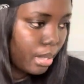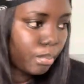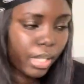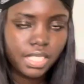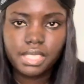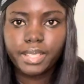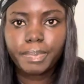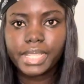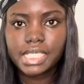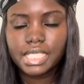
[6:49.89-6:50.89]
my
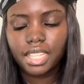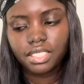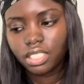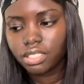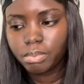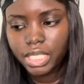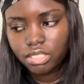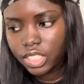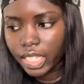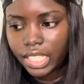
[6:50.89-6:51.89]
slippers and then my
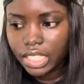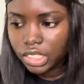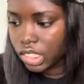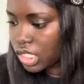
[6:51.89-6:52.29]
jacket,